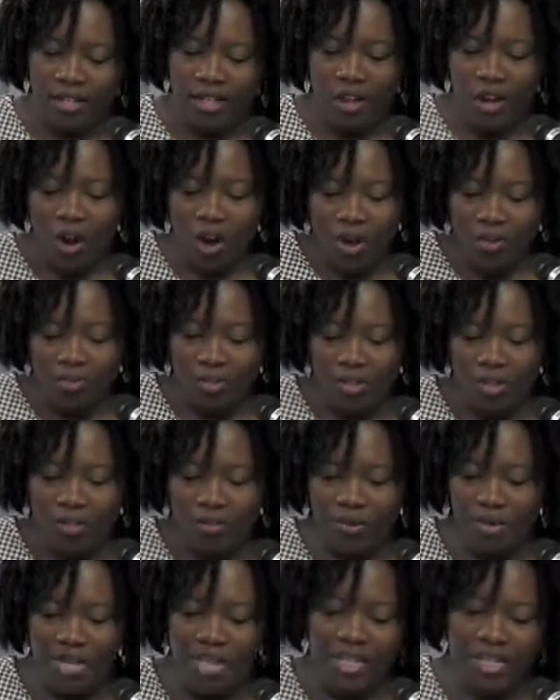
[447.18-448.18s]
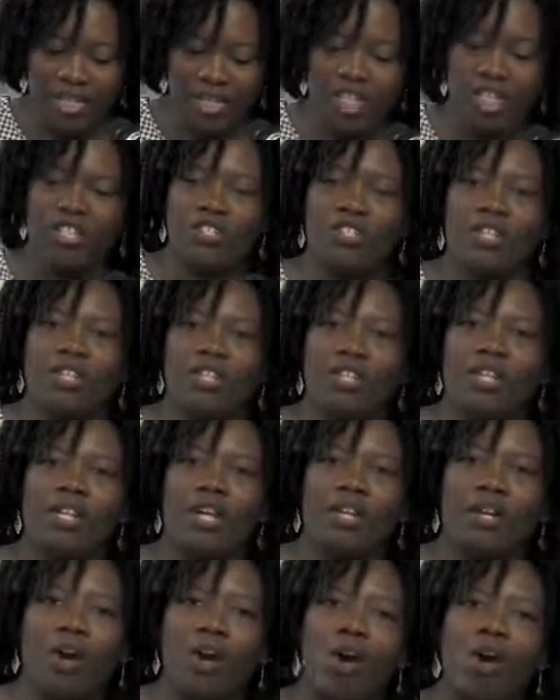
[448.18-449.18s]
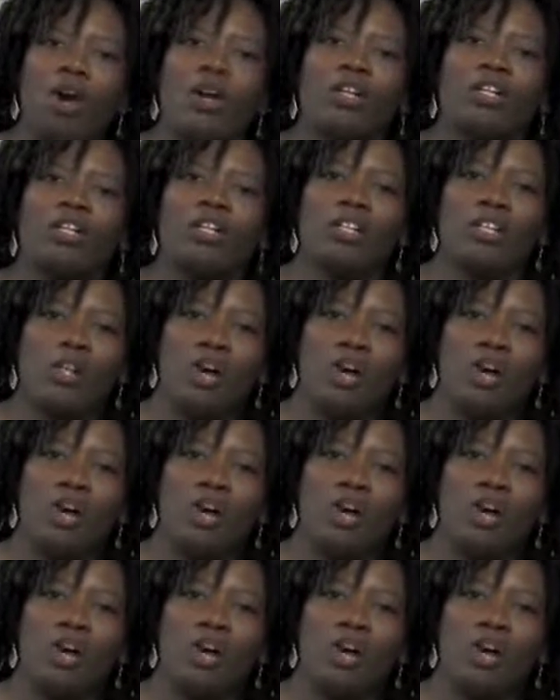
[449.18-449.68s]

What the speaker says: The awful realization that all